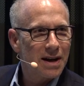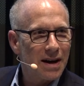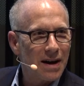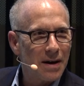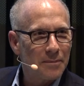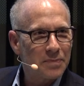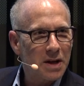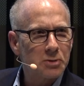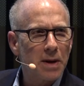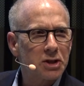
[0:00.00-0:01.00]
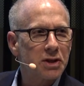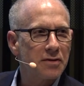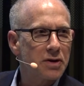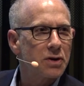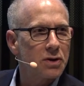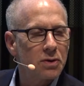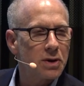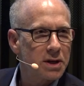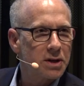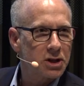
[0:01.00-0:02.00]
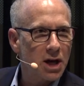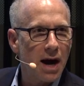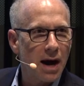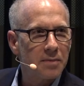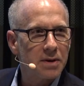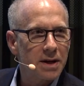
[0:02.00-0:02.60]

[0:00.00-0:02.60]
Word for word: um, especially if you're new at your job.